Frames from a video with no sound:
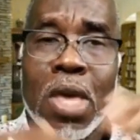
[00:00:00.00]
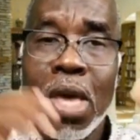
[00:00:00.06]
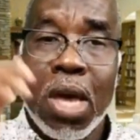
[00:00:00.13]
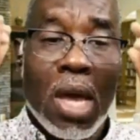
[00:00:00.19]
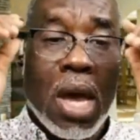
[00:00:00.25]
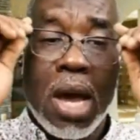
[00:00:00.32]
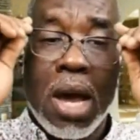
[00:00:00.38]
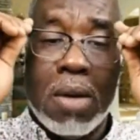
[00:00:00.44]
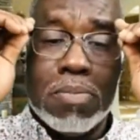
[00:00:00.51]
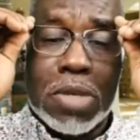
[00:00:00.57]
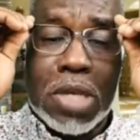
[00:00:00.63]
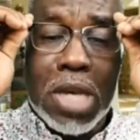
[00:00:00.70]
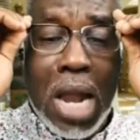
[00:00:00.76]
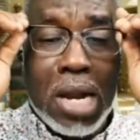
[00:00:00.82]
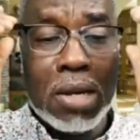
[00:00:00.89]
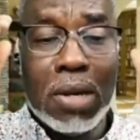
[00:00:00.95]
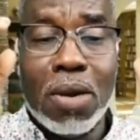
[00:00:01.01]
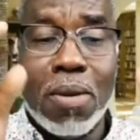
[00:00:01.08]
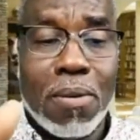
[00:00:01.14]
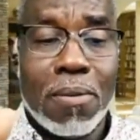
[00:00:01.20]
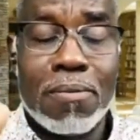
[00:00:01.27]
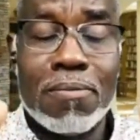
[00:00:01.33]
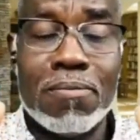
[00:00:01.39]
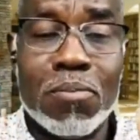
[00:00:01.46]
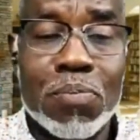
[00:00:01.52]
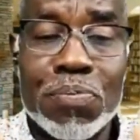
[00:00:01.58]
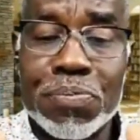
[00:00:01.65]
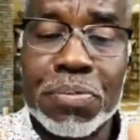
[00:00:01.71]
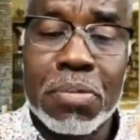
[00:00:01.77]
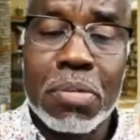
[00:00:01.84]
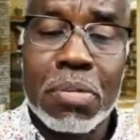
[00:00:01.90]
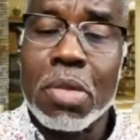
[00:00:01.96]
I'm telling you,
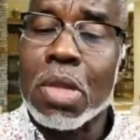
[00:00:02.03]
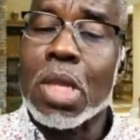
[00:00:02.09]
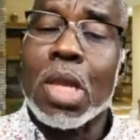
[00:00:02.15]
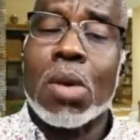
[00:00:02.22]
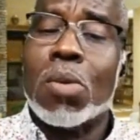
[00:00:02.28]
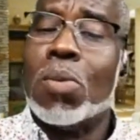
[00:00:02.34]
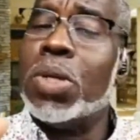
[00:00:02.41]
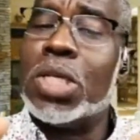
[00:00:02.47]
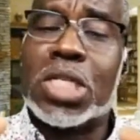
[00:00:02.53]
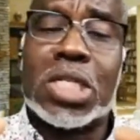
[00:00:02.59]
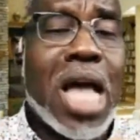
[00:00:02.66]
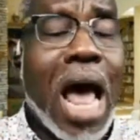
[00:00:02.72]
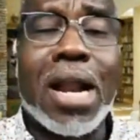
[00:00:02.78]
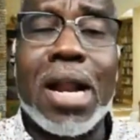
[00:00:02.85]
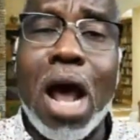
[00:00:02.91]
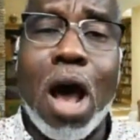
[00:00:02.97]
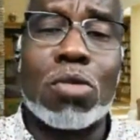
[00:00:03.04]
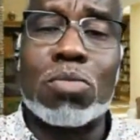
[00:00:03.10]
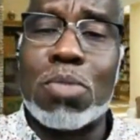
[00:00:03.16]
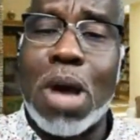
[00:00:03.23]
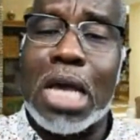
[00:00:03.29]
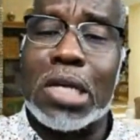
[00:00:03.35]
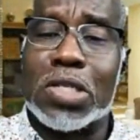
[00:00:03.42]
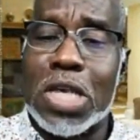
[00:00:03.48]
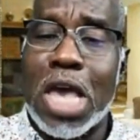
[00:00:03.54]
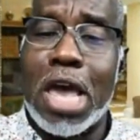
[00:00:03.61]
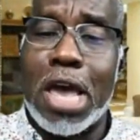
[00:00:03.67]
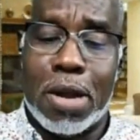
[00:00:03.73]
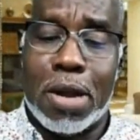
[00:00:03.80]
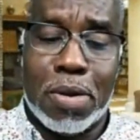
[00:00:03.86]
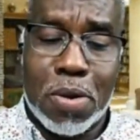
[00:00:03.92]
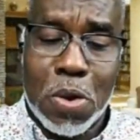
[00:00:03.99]
we started out by saying,
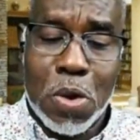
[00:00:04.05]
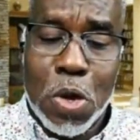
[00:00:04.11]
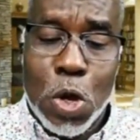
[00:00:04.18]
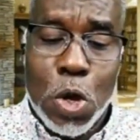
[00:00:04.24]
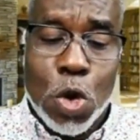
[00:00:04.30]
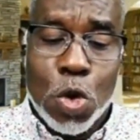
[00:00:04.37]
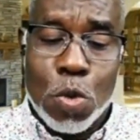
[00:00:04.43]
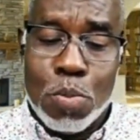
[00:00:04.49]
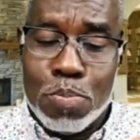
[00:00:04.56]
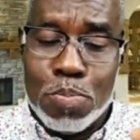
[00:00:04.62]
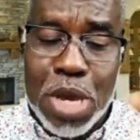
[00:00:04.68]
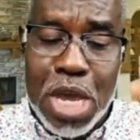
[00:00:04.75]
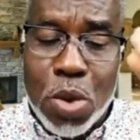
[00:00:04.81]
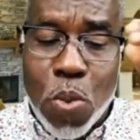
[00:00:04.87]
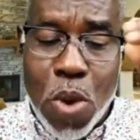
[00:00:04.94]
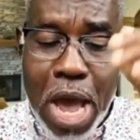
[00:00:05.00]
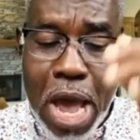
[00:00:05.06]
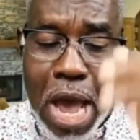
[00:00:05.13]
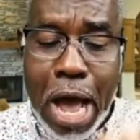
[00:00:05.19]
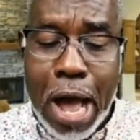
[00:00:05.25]
beware.